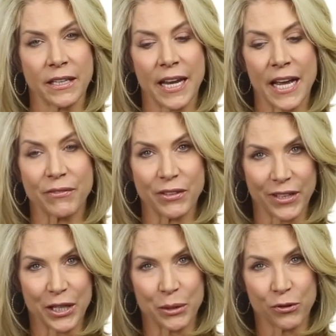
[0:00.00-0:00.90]
in half and
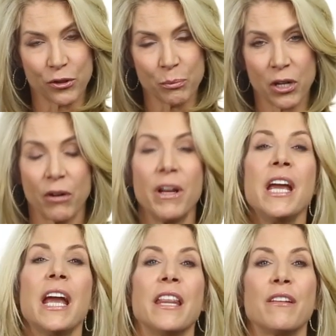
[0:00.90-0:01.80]
take it home for tomorrow.
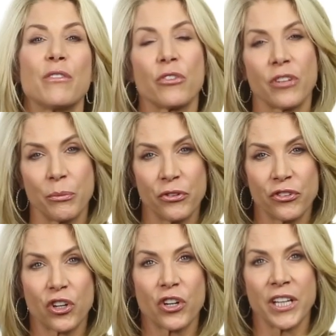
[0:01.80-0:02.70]
And then of course, I'm
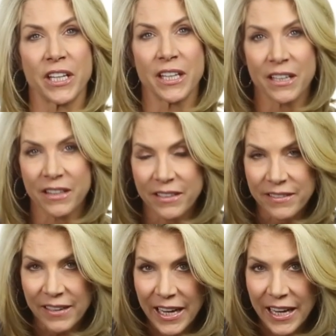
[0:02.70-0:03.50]
starting the